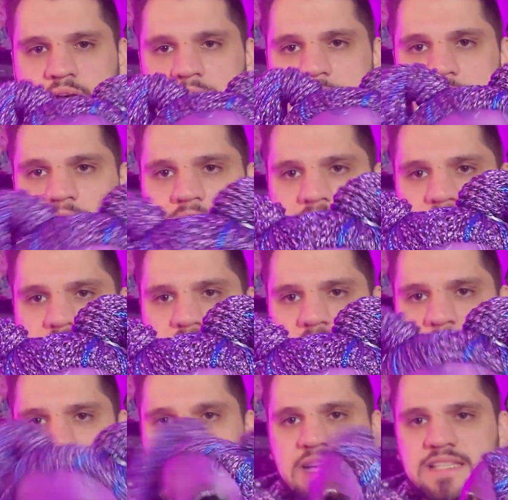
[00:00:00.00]
high
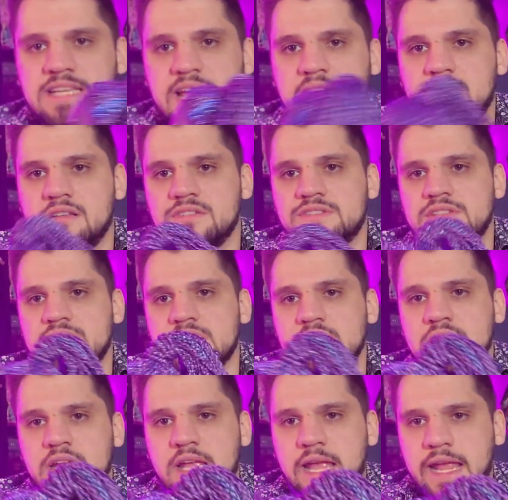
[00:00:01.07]
like pigtails
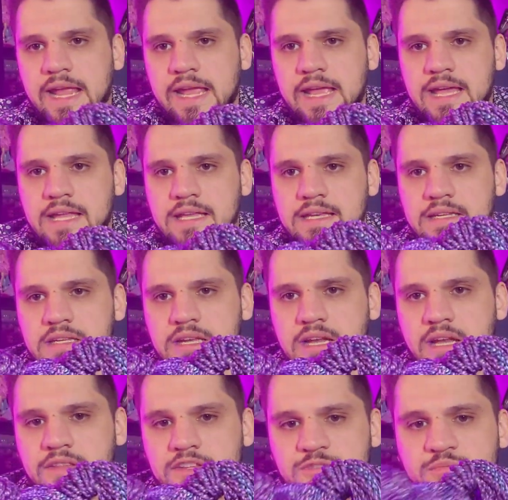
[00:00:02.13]
and
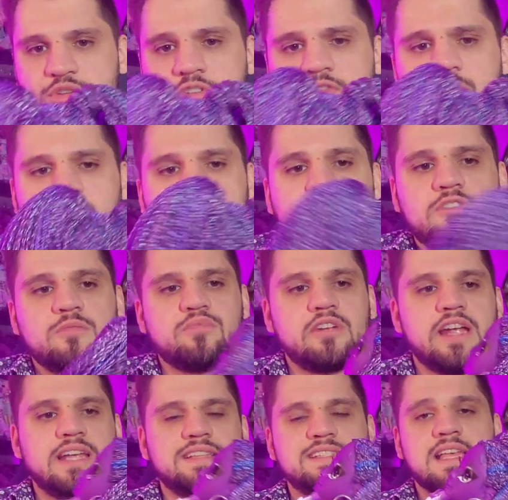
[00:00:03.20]
uh, these beautiful micro
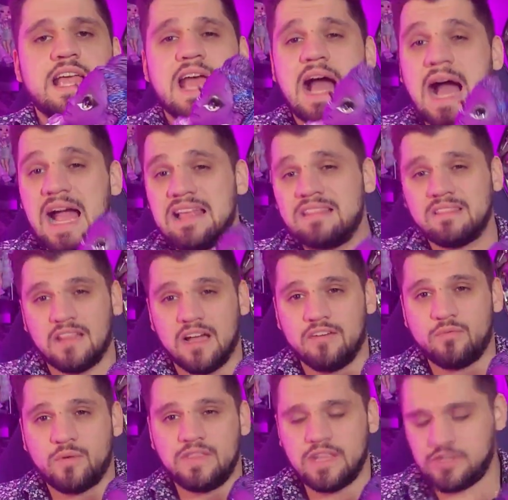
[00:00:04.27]
braids. I
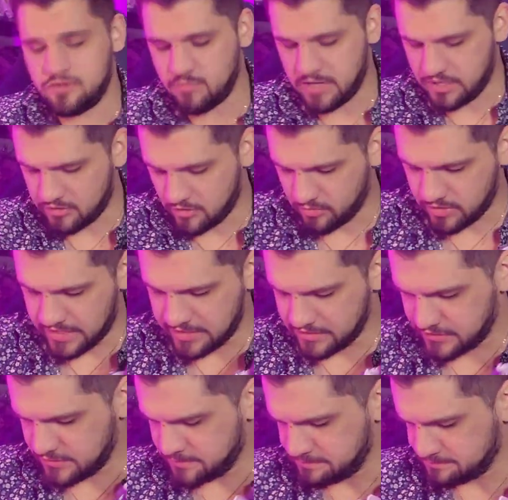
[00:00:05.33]
love when they do micro
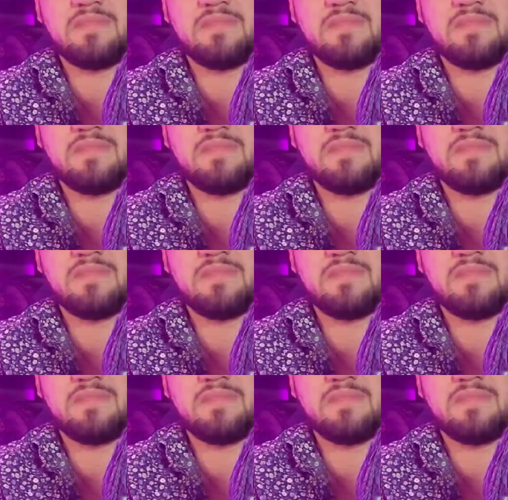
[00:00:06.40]
braids.